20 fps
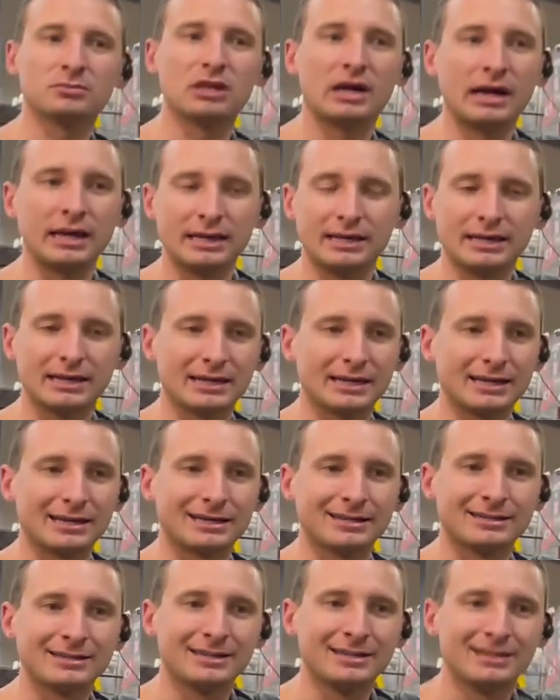like
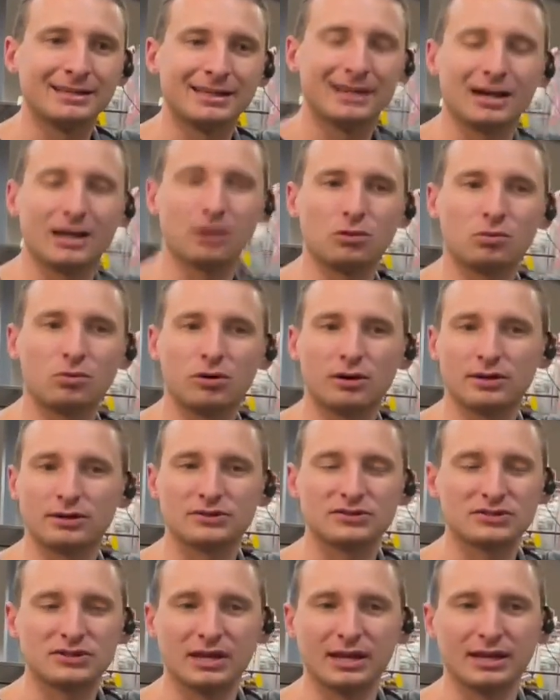I want to
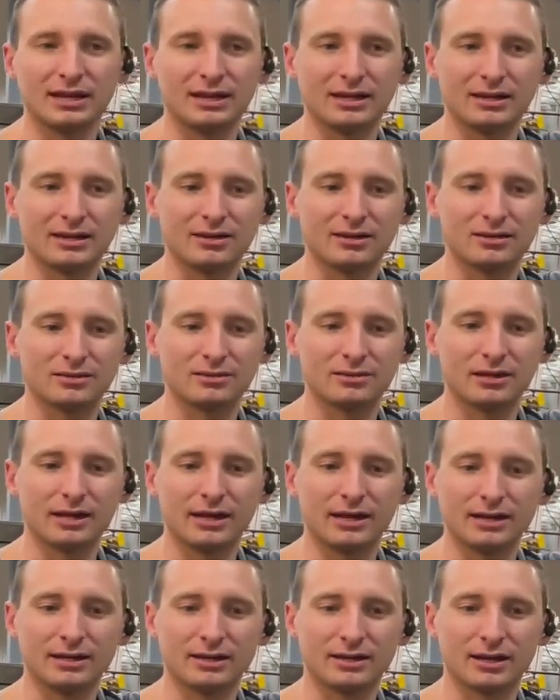say
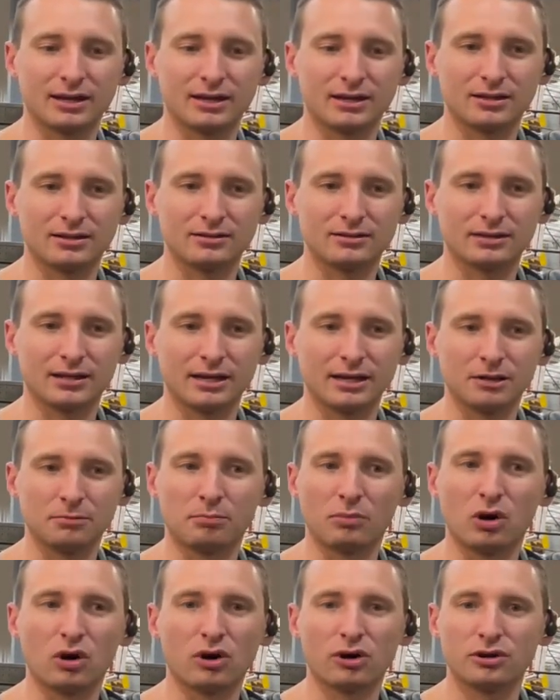like
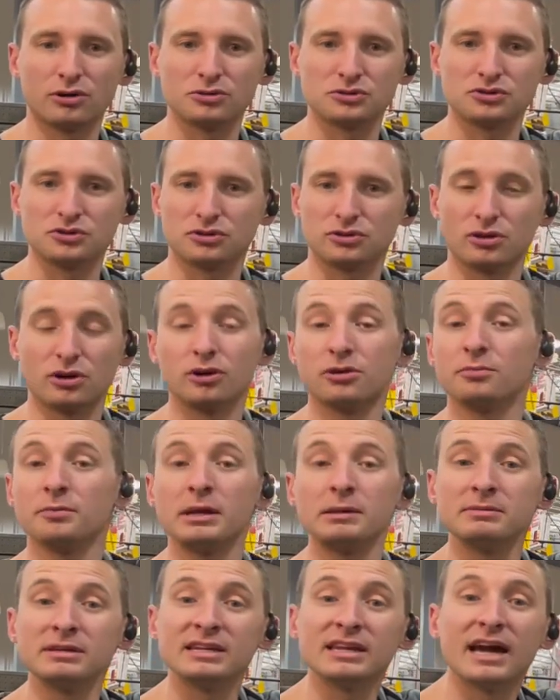bars or
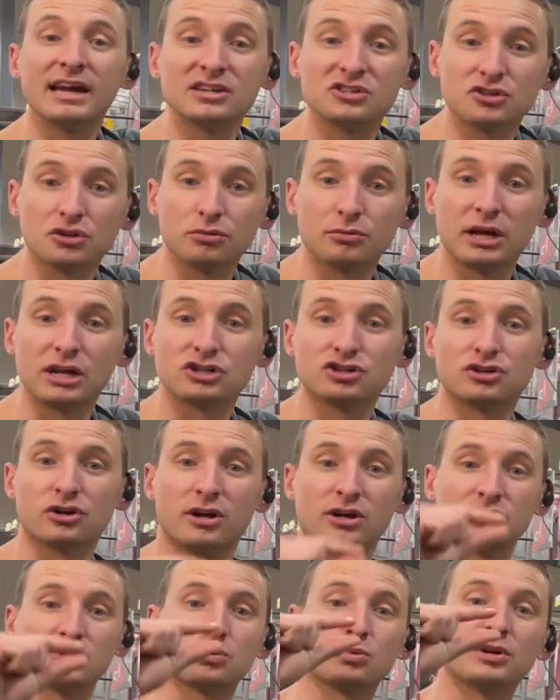maybe nicer
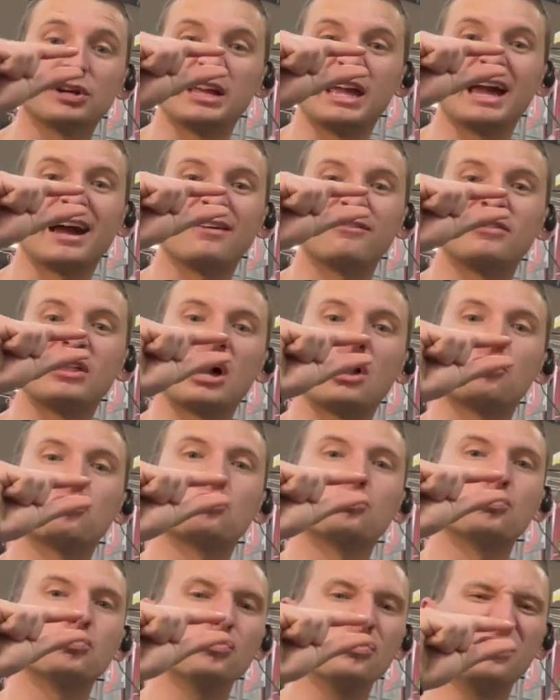restaurants where you have that
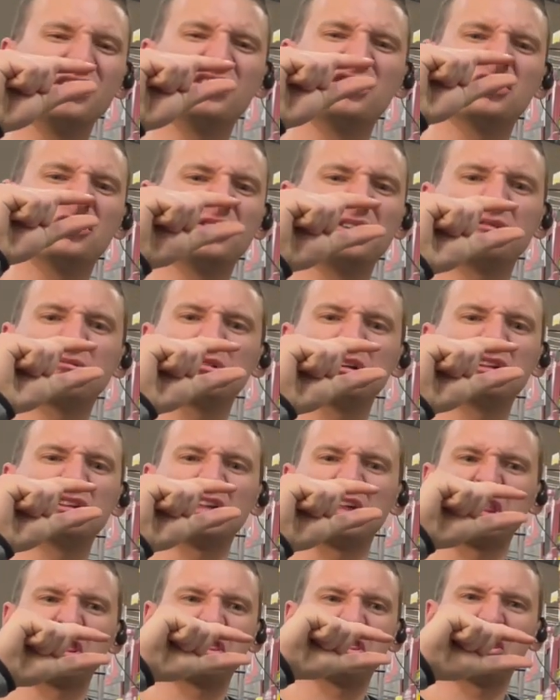really
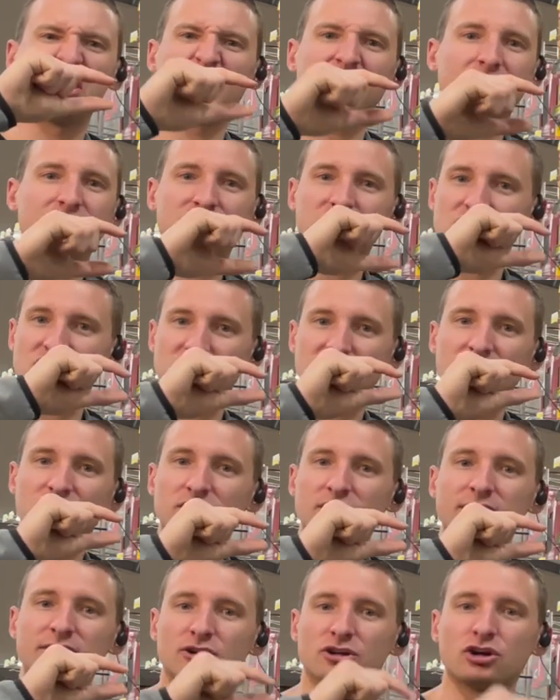thick, just
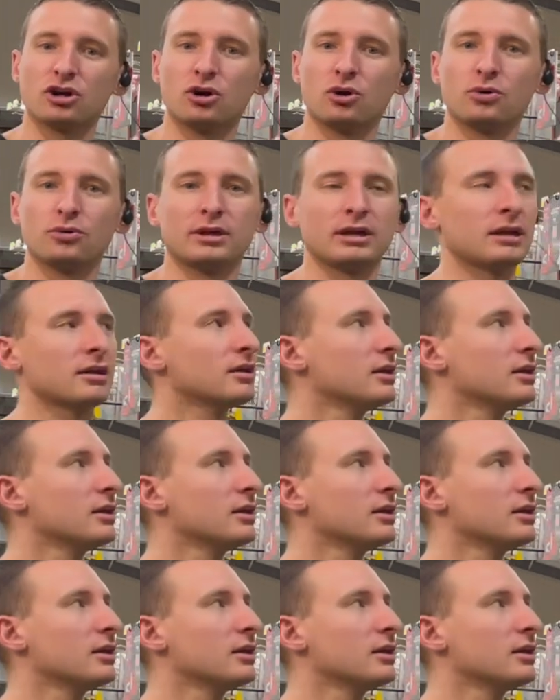clear coating.